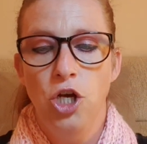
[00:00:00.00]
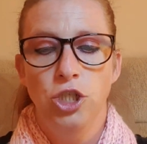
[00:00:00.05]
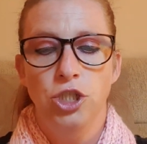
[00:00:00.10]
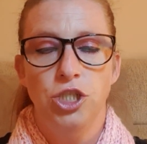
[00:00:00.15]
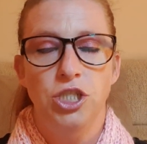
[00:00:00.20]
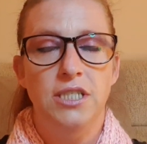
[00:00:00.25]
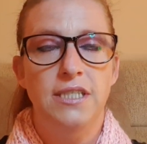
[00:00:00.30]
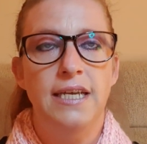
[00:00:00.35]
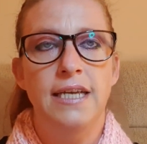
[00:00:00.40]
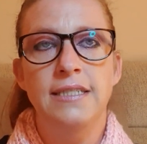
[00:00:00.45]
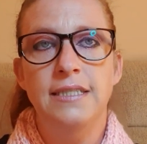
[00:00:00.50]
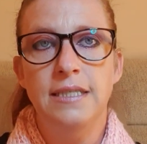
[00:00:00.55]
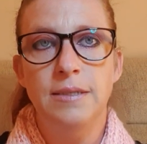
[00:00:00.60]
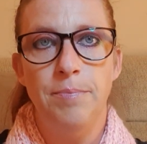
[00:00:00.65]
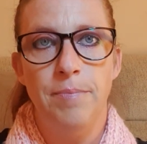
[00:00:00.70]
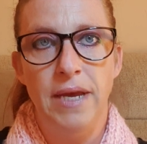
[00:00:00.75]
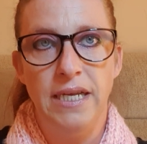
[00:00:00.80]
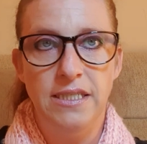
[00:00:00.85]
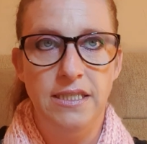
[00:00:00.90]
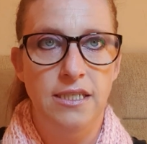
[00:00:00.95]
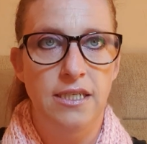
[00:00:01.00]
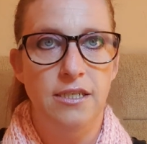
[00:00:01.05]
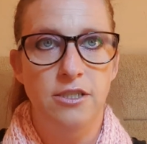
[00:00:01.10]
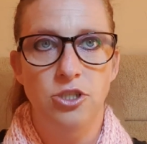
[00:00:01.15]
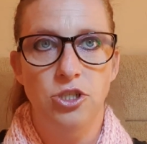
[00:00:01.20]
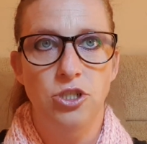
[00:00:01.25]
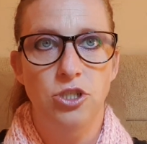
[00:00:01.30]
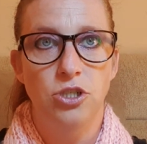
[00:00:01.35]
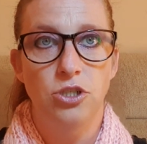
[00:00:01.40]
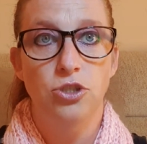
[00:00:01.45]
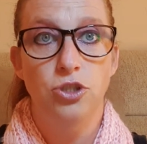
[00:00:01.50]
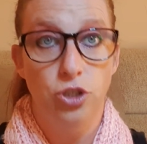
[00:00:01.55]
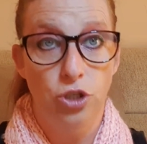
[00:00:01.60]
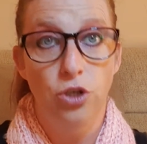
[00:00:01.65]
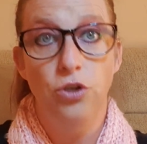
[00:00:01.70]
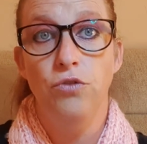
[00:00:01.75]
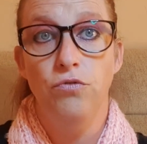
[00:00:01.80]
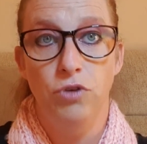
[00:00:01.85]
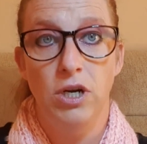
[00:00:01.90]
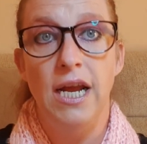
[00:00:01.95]
She sends a message
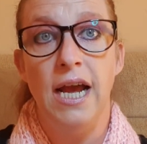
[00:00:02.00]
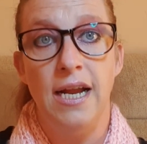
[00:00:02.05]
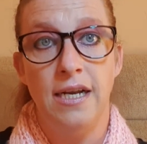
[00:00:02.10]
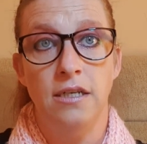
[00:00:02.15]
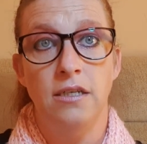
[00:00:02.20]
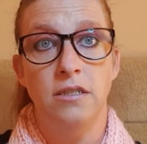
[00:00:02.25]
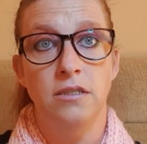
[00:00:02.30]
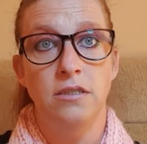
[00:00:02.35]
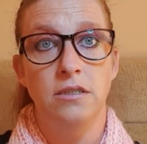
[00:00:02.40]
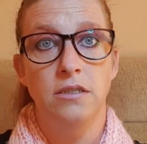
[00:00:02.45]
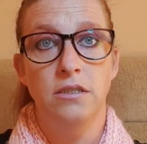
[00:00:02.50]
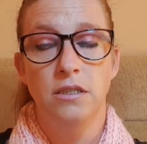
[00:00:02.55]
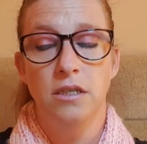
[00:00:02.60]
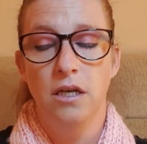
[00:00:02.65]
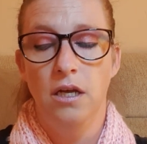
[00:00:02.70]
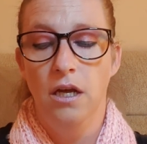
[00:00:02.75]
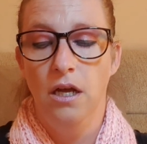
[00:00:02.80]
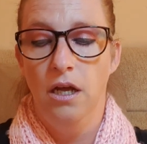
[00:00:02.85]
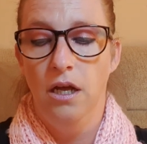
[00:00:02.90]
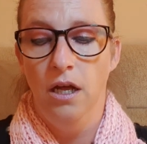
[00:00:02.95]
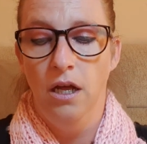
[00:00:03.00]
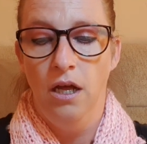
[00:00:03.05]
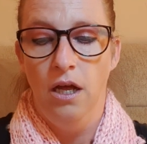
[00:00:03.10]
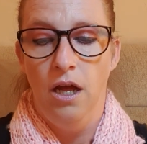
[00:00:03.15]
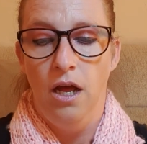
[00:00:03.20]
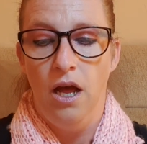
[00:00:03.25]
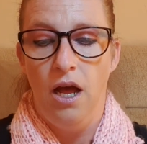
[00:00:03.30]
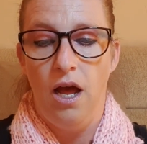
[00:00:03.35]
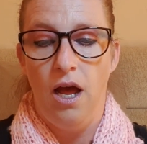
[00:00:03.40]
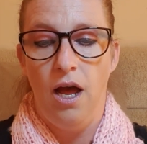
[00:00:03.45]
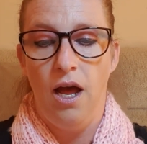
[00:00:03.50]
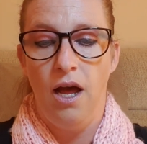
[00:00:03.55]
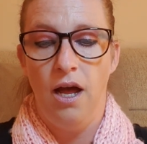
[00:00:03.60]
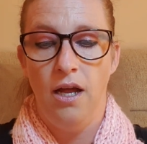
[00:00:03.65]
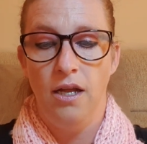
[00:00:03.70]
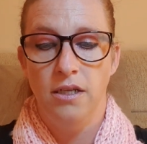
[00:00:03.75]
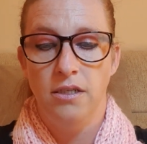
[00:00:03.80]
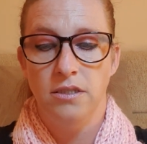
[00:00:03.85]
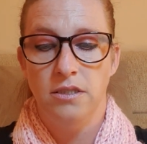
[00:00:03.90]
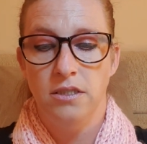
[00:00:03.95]
to Rhiannon
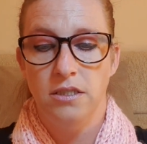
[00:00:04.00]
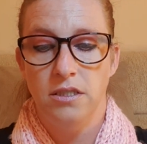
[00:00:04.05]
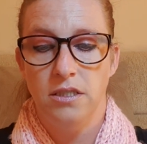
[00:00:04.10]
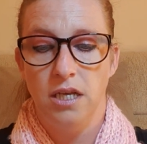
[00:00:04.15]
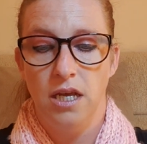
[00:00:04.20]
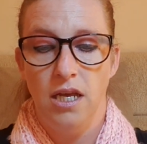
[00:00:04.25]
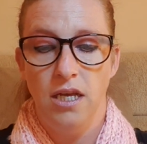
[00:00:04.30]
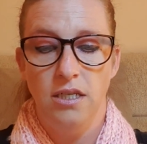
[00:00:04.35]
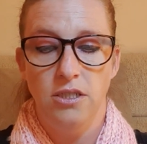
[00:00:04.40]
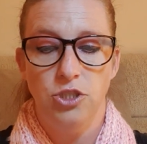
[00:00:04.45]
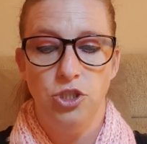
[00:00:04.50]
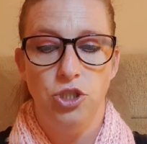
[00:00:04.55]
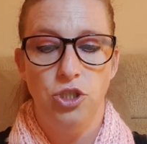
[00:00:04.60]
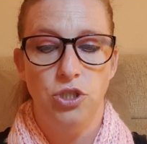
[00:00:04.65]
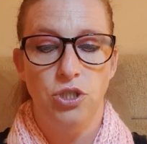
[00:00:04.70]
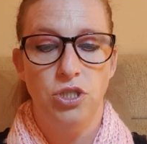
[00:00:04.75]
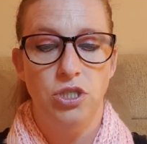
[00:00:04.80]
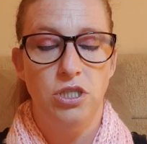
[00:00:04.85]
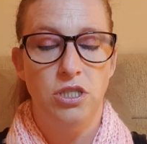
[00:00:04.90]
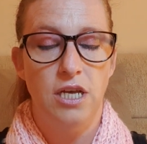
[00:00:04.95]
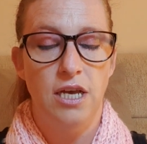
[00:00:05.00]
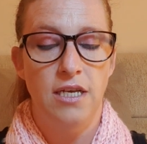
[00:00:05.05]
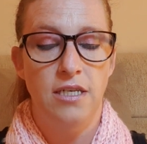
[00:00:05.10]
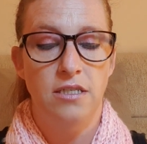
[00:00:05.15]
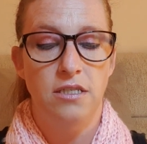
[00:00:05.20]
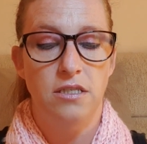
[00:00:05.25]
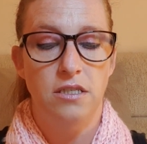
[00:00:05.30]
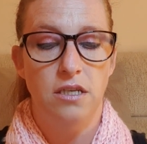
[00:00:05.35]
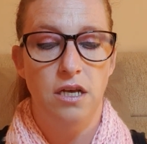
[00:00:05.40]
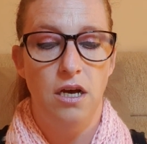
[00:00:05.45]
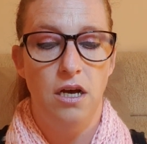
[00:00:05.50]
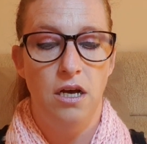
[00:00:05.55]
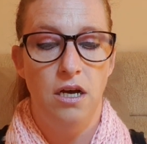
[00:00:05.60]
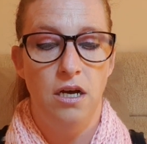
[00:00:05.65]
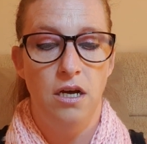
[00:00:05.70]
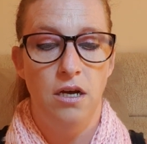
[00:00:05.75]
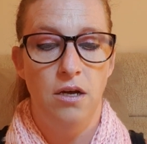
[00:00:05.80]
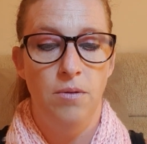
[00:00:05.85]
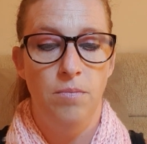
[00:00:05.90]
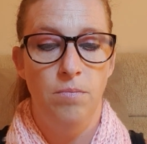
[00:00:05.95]
and it just says,
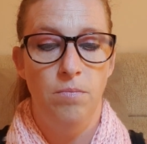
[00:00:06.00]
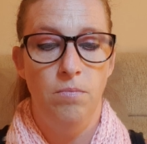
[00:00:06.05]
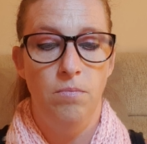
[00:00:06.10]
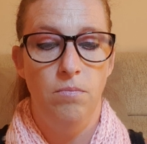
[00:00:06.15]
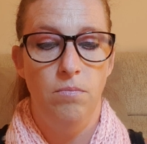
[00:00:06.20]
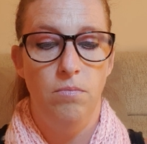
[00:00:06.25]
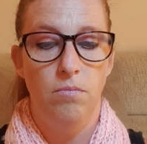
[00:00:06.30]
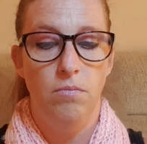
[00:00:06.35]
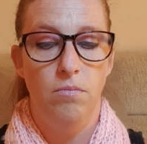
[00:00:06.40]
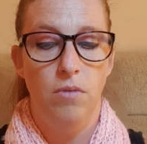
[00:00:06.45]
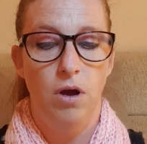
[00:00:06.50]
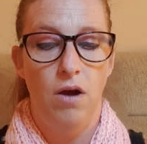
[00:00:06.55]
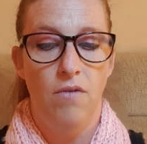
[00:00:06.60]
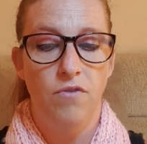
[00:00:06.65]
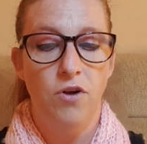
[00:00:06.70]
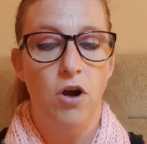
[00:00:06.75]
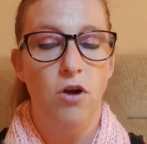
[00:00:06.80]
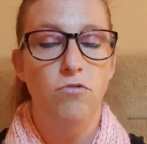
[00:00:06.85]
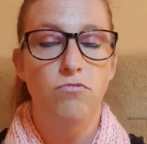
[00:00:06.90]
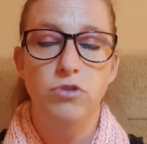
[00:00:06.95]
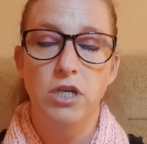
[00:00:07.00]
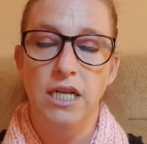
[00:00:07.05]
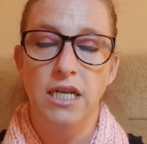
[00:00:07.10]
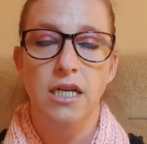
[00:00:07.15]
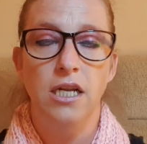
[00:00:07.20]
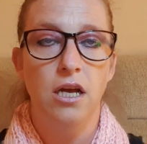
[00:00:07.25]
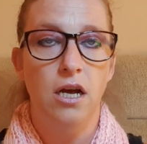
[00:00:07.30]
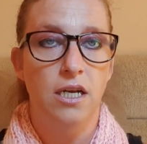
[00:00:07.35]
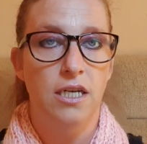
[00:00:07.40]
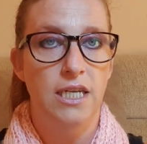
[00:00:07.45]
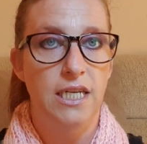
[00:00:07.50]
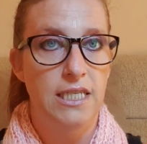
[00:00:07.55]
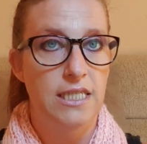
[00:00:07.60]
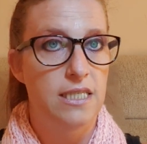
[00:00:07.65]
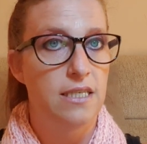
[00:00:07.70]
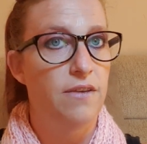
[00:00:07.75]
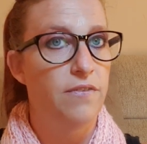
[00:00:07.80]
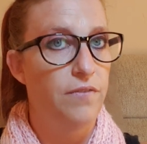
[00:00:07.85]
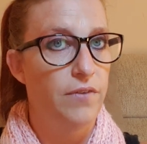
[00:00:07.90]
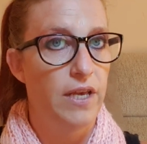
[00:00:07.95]
I've got a really
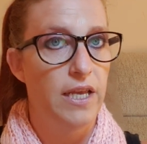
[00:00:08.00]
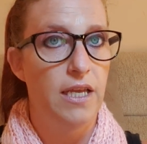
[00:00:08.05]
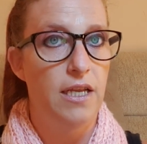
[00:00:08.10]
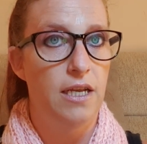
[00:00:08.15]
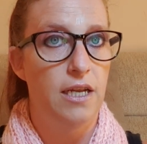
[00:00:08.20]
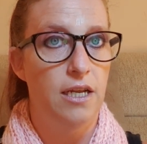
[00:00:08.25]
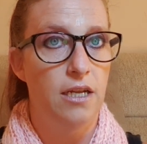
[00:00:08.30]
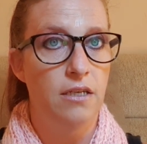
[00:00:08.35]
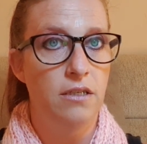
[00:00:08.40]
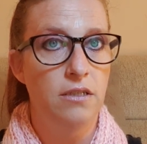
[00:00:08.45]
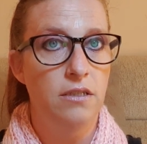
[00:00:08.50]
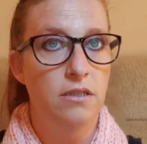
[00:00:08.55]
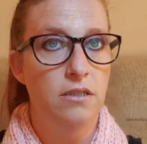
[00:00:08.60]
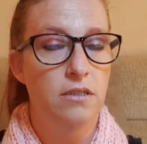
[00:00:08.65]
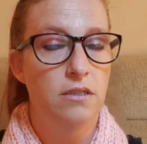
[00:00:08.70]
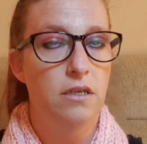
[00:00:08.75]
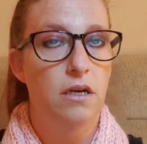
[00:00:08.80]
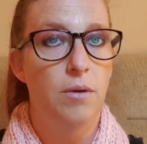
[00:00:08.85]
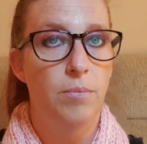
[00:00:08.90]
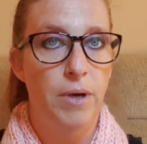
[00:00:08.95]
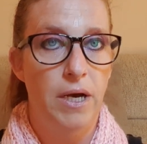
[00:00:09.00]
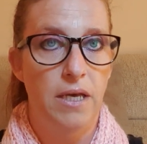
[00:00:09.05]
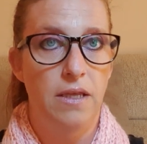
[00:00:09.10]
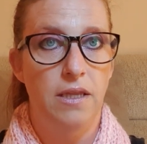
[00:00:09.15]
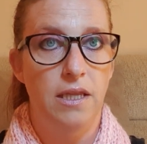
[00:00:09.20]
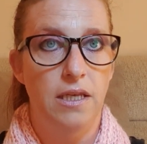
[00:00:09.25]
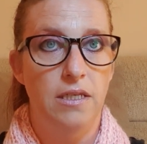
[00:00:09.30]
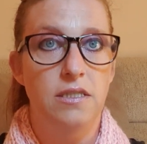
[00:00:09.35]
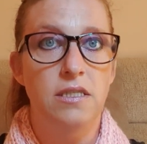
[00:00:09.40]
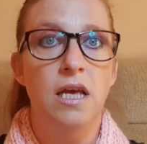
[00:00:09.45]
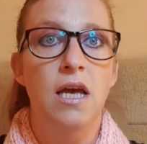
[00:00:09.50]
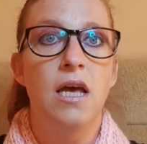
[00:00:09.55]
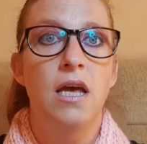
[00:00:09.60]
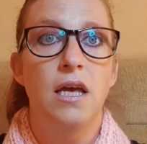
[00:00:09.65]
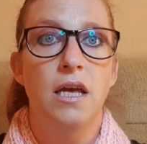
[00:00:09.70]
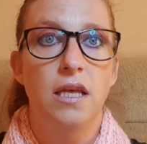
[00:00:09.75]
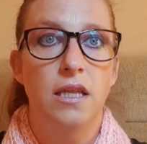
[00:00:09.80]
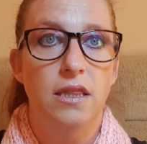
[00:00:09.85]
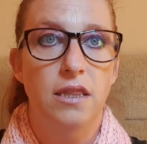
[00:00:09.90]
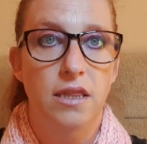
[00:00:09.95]
uneasy feeling about this.
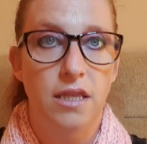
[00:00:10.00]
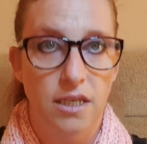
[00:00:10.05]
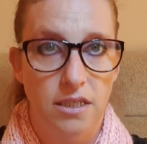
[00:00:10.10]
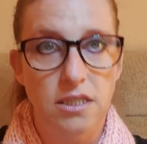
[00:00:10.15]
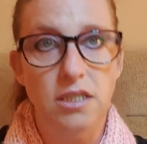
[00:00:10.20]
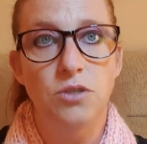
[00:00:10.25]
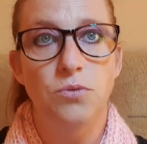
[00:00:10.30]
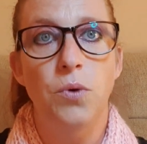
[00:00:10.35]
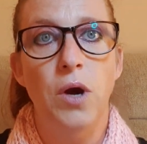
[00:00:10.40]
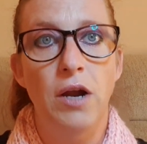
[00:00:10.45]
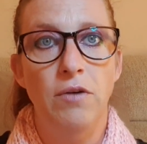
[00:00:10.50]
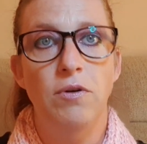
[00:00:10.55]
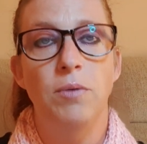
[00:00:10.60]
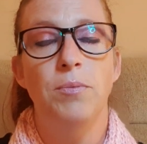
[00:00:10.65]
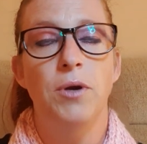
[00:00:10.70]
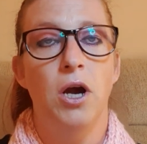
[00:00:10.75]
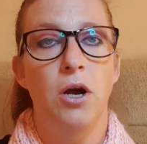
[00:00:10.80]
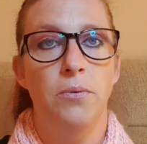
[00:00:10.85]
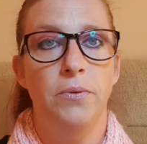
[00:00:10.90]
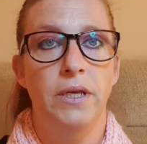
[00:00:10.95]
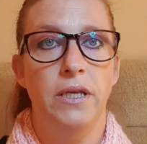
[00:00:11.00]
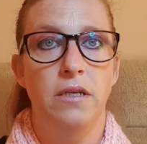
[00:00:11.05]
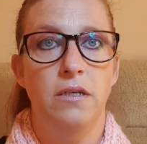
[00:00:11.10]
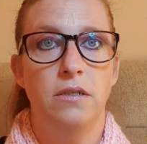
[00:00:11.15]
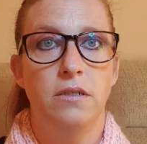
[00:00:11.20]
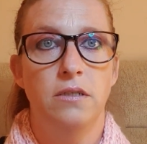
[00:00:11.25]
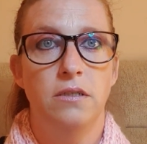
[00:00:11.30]
This is where I'm going.